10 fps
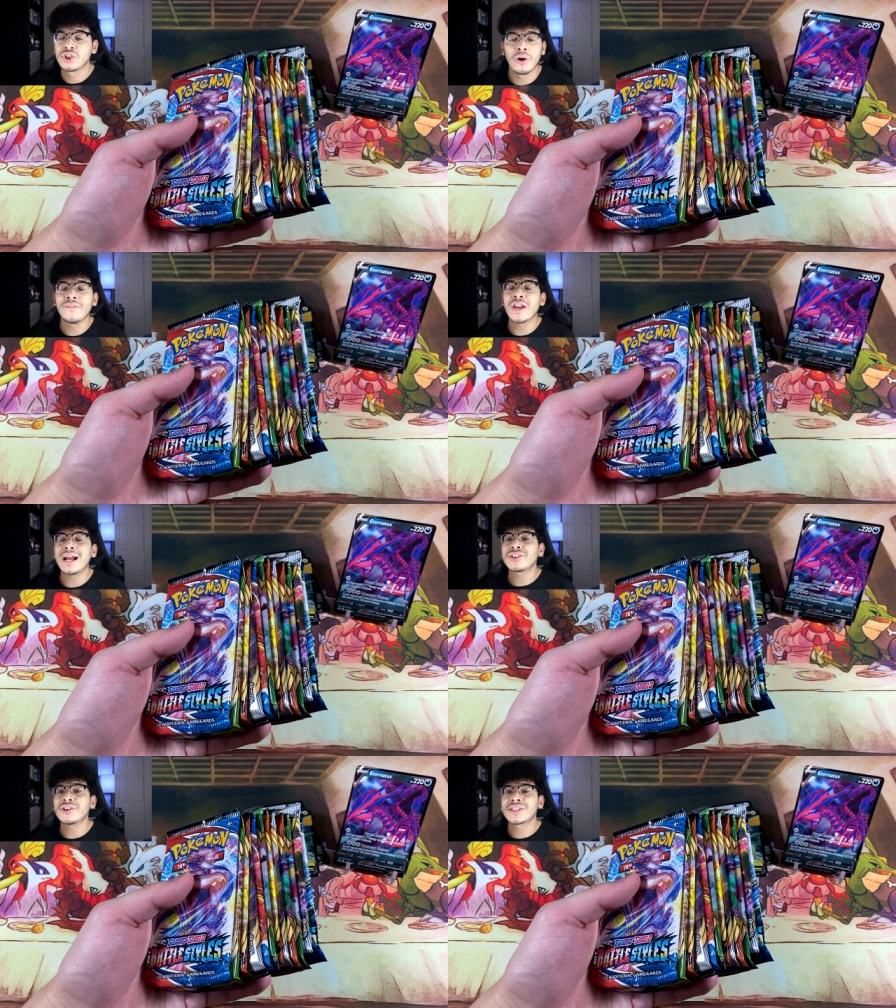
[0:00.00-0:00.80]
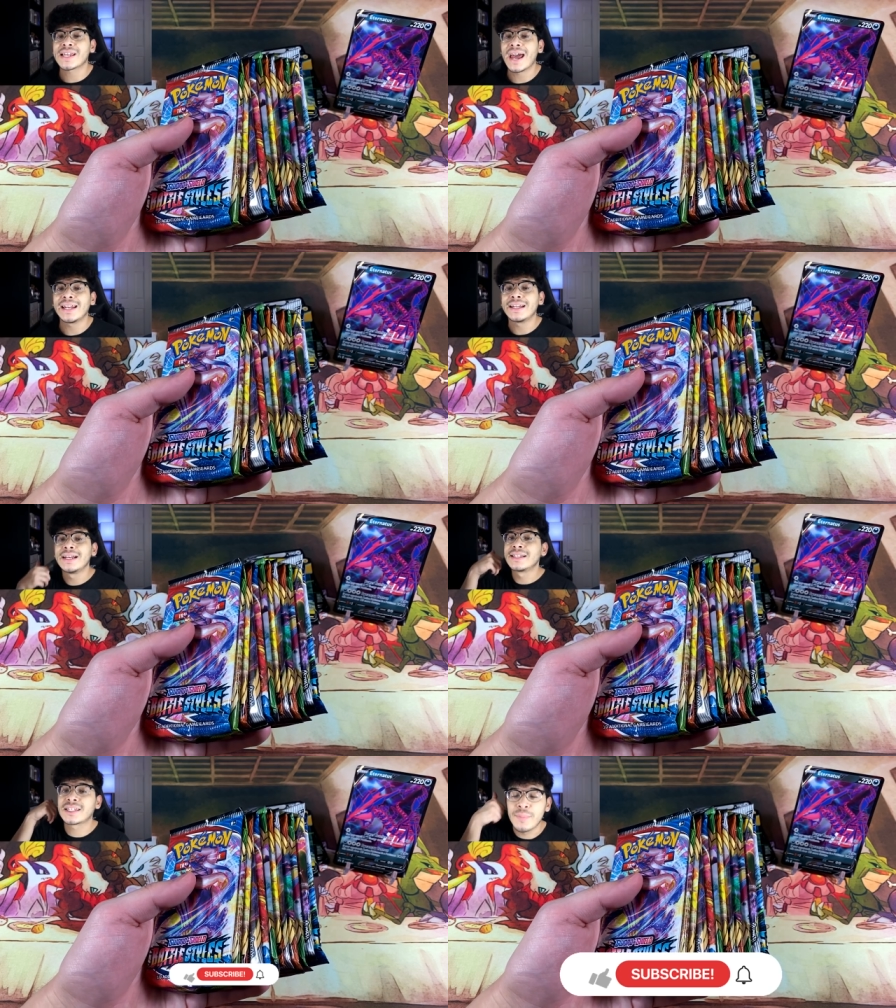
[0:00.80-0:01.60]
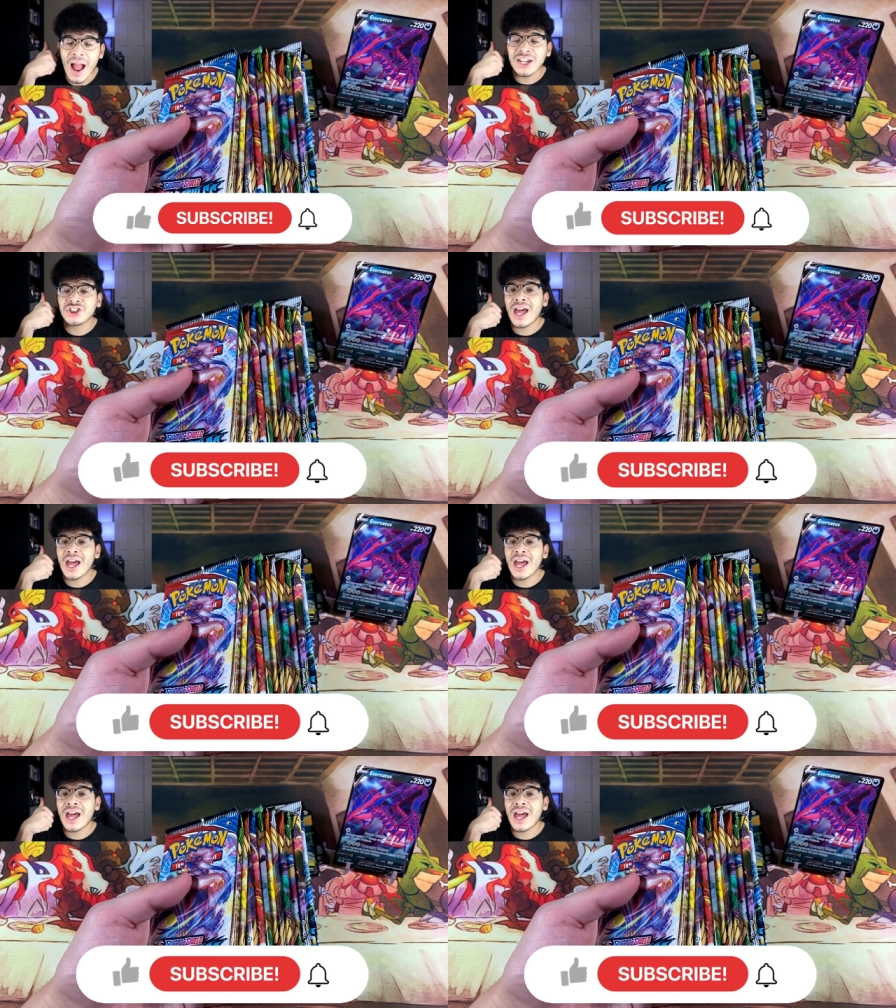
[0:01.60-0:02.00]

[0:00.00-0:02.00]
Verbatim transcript: So if you guys are excited, smash